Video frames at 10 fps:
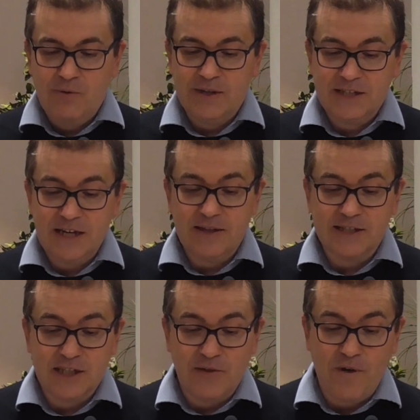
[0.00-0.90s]
We see
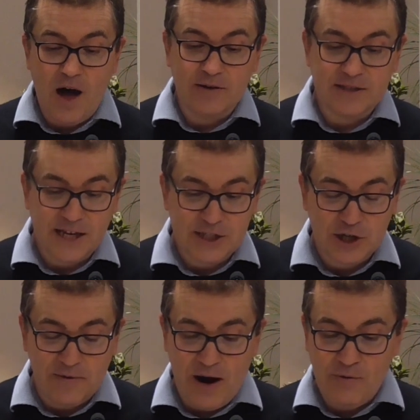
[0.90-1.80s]
this in the final
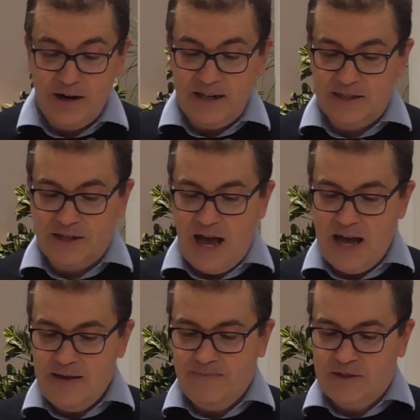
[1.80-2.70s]
section of our reading
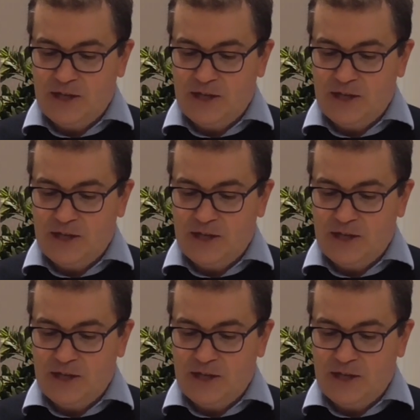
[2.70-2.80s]
today.